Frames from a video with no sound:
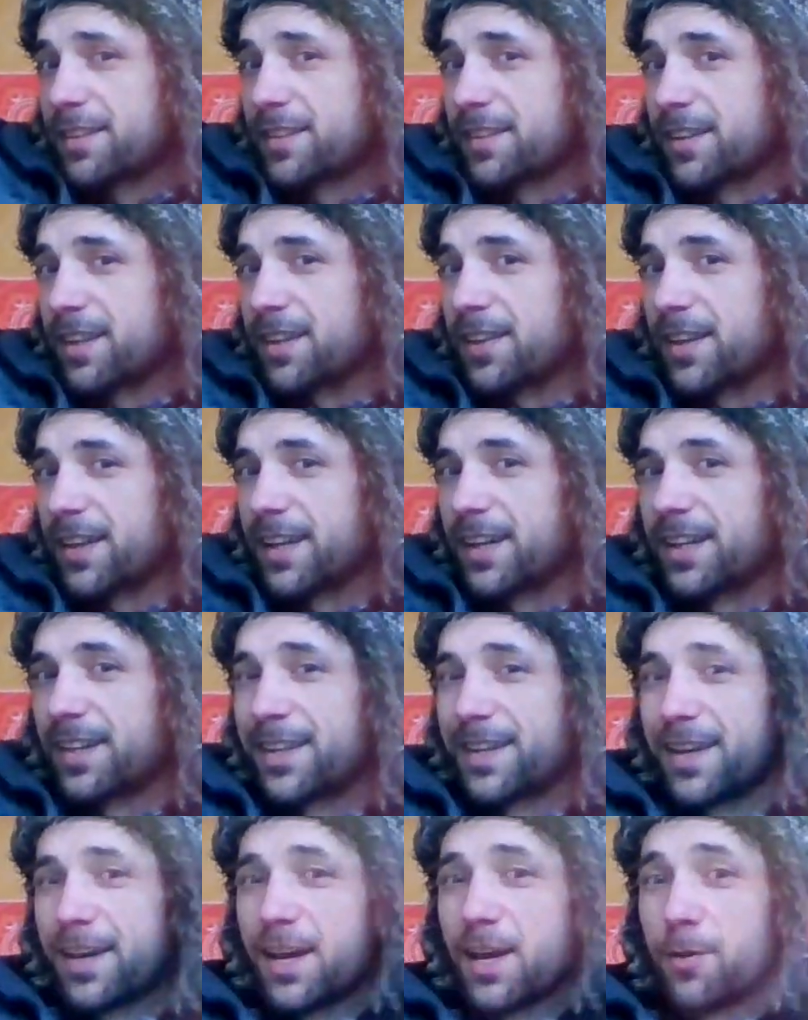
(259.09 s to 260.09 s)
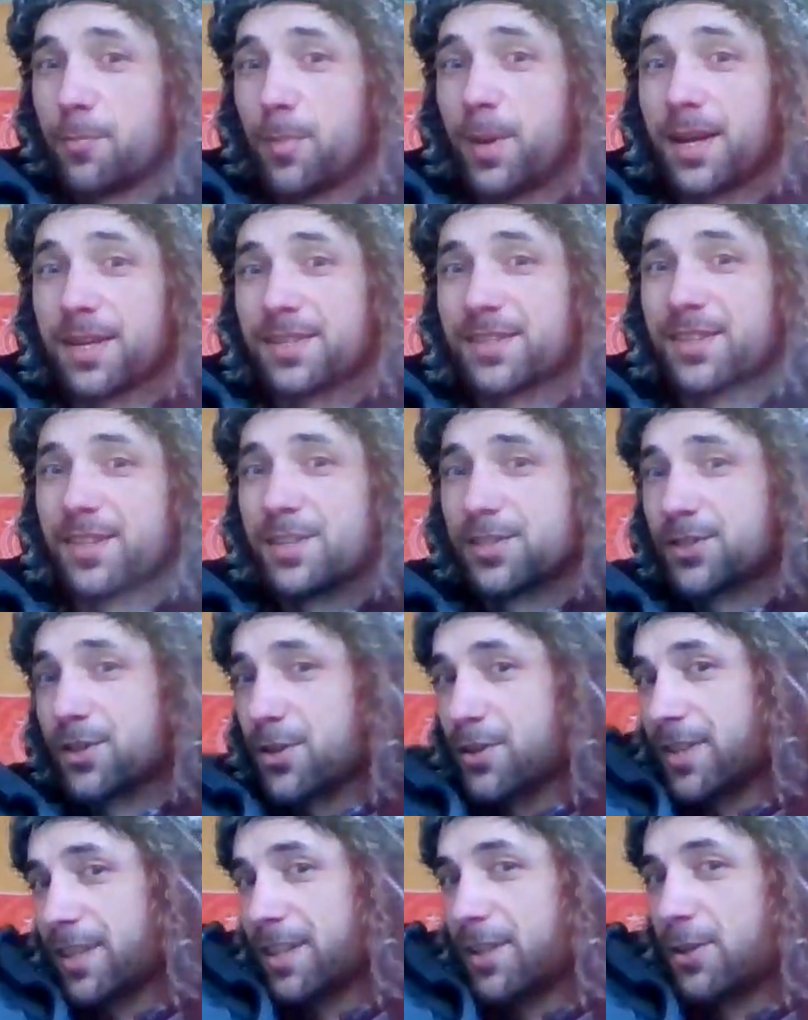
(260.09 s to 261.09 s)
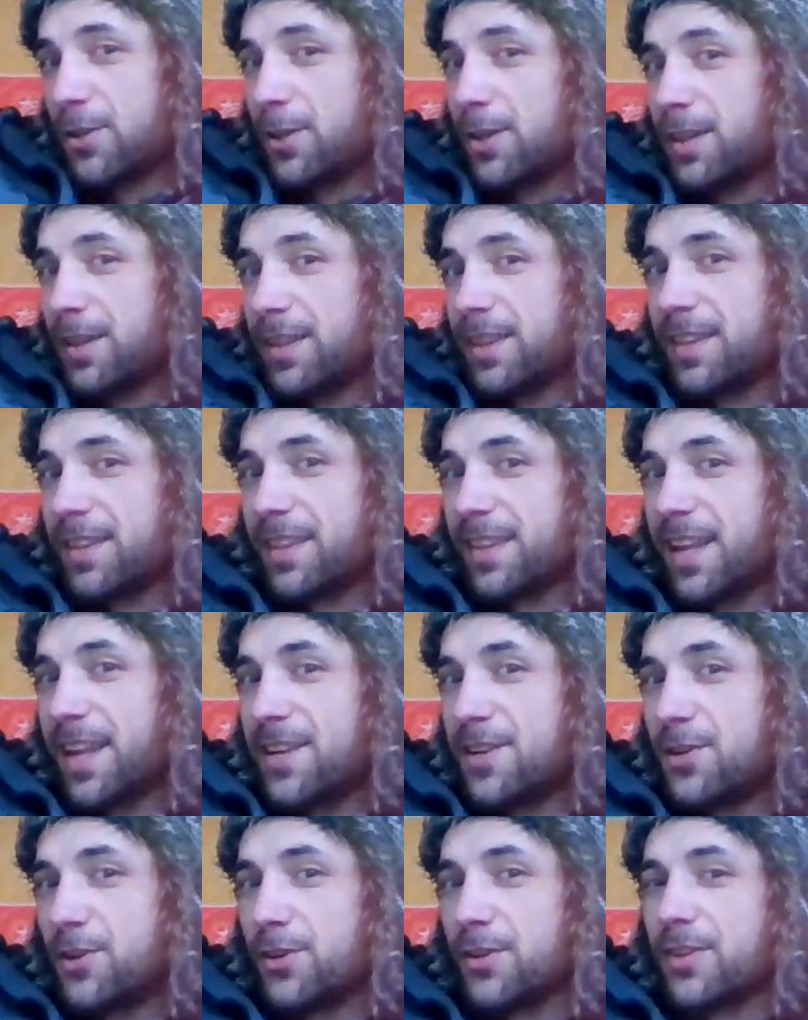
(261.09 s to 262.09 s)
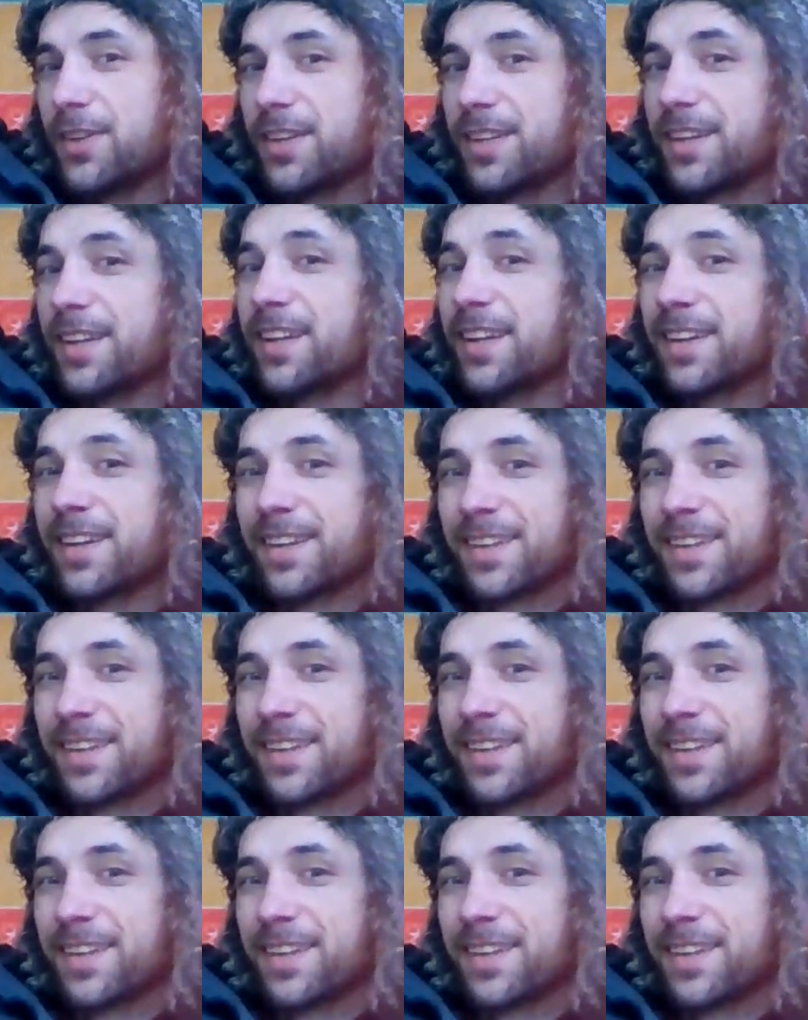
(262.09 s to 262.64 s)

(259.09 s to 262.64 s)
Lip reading: thing in the abyss that's got the little lantern thing